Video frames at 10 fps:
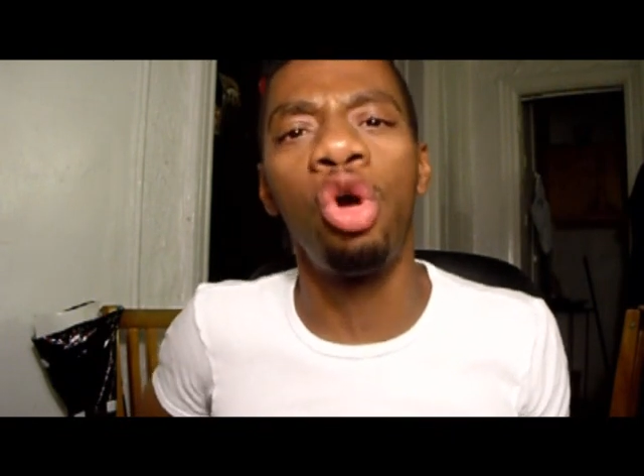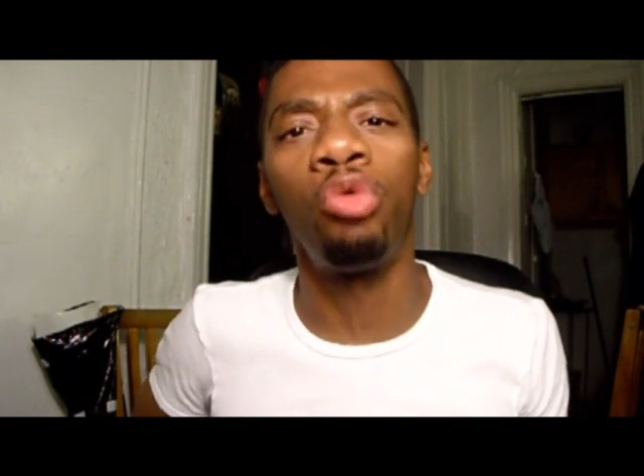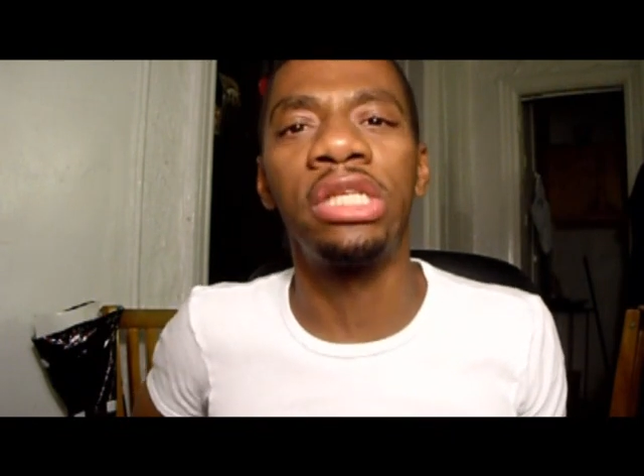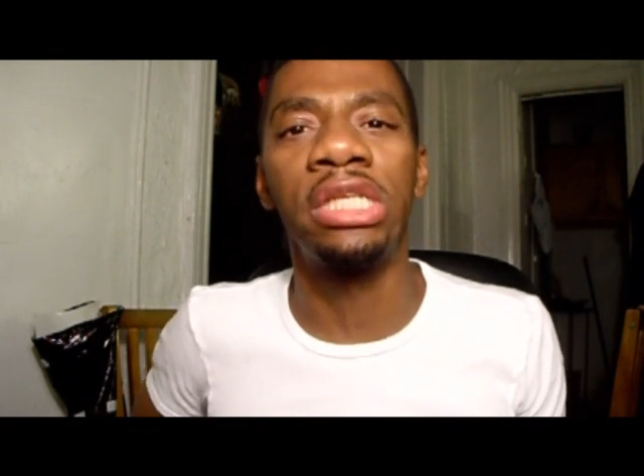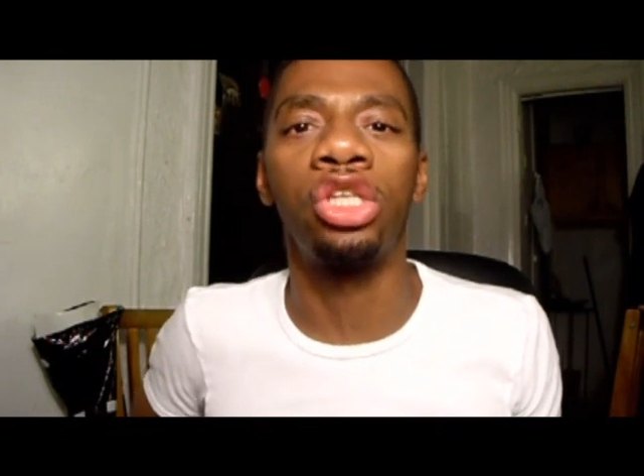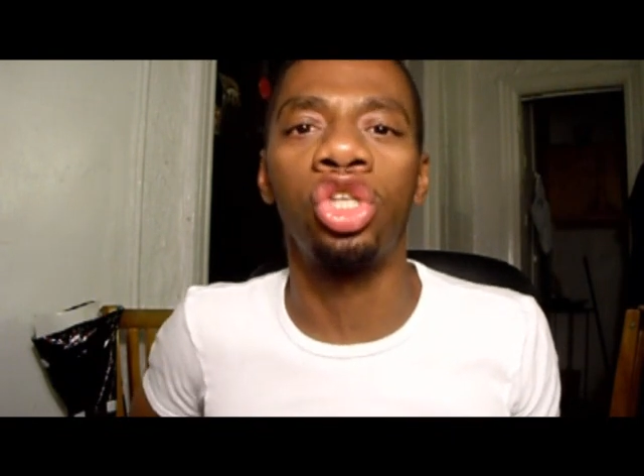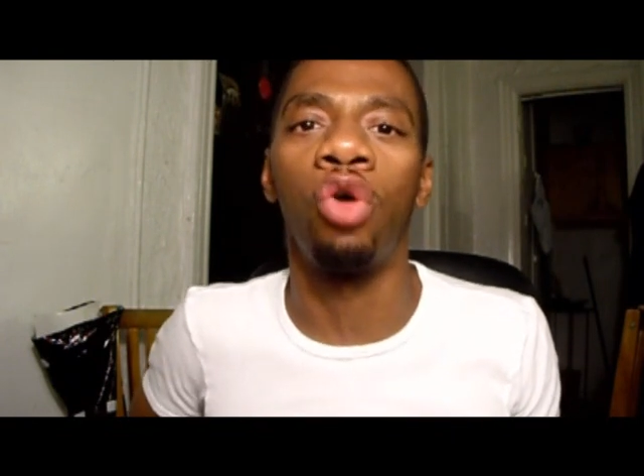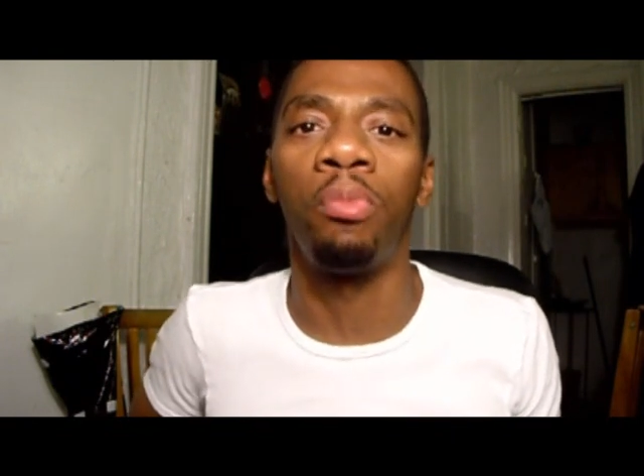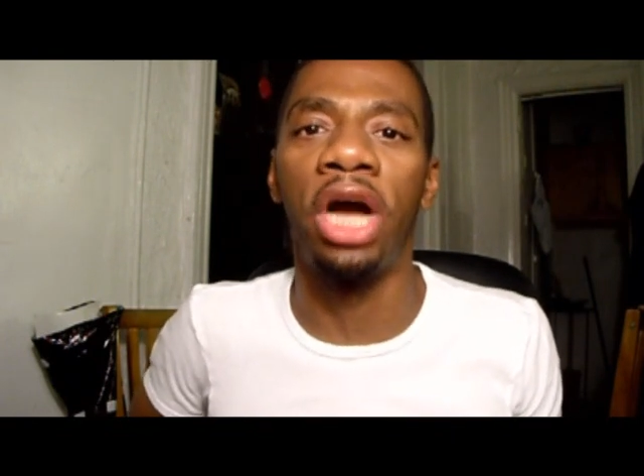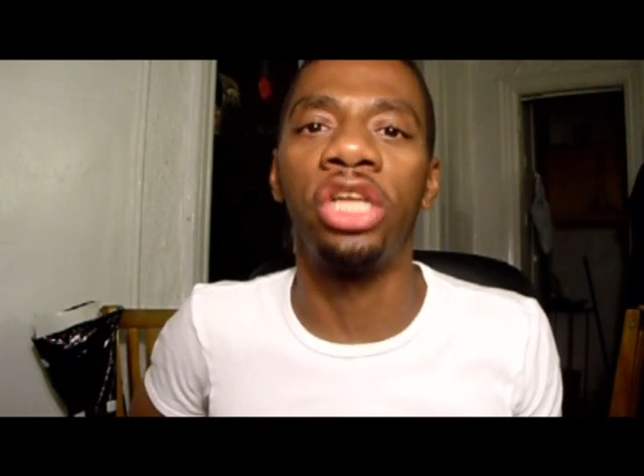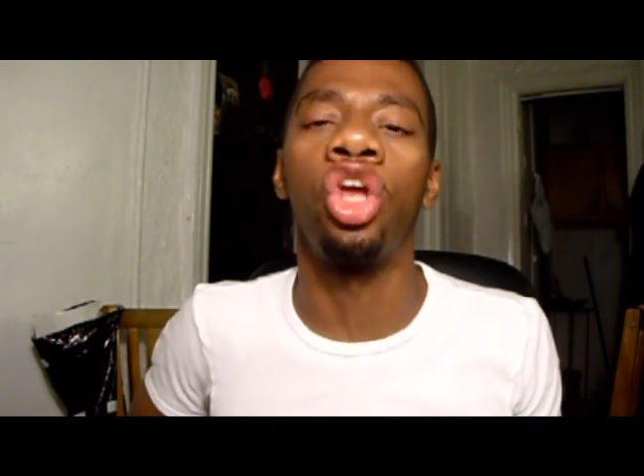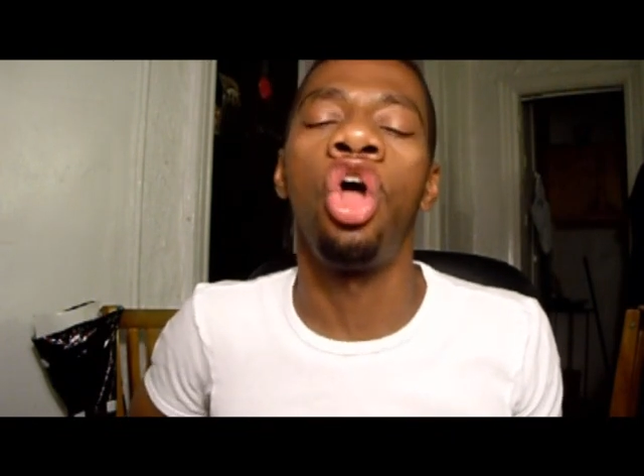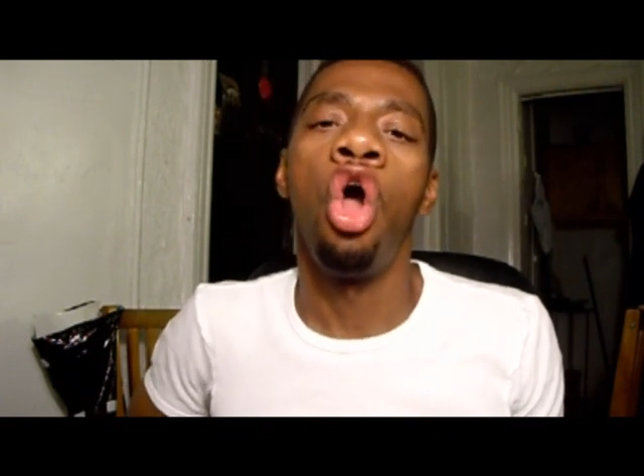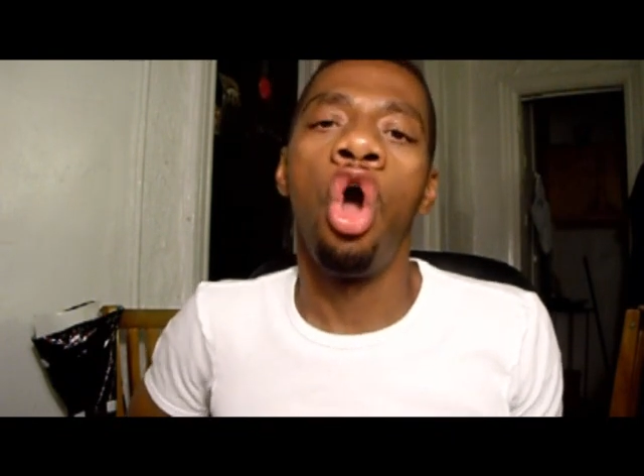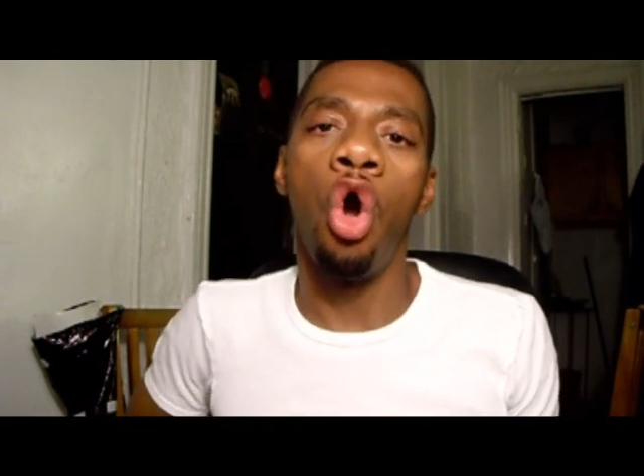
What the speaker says: because I didn't notice it so